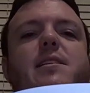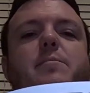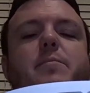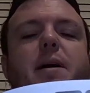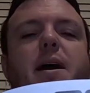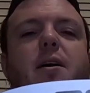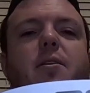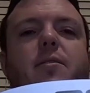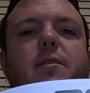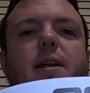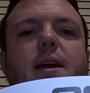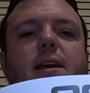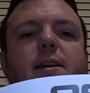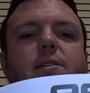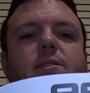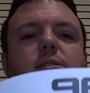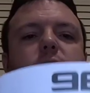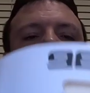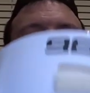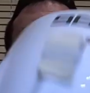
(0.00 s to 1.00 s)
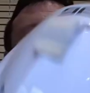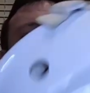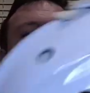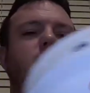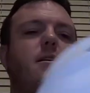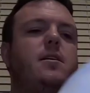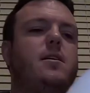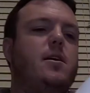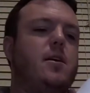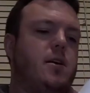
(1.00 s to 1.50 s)
the Bauer
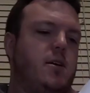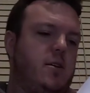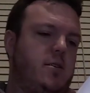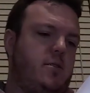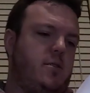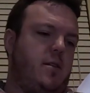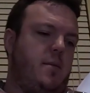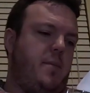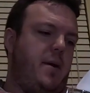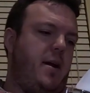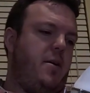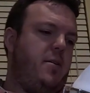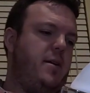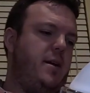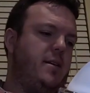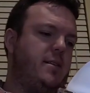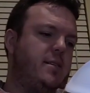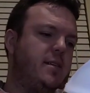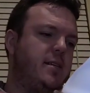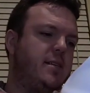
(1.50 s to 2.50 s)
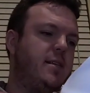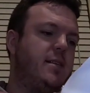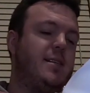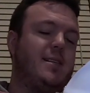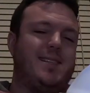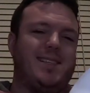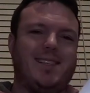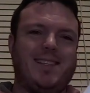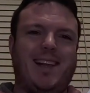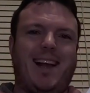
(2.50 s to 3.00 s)
960. So the Bauer 960,
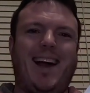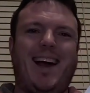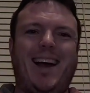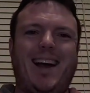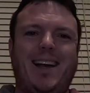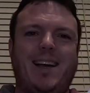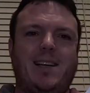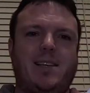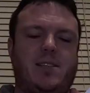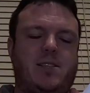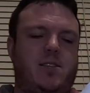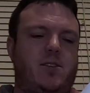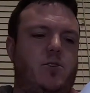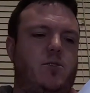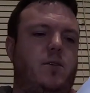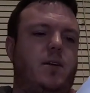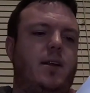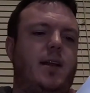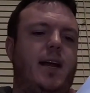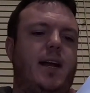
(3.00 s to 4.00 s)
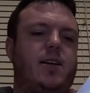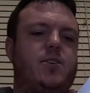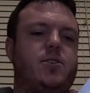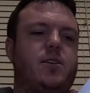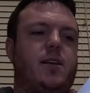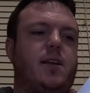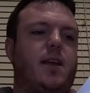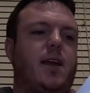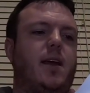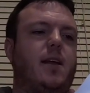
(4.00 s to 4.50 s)
this is the highest you can
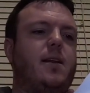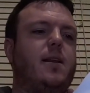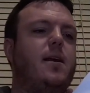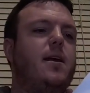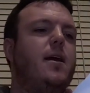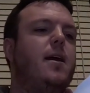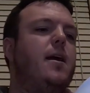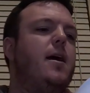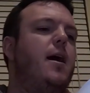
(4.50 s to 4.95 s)
actually get.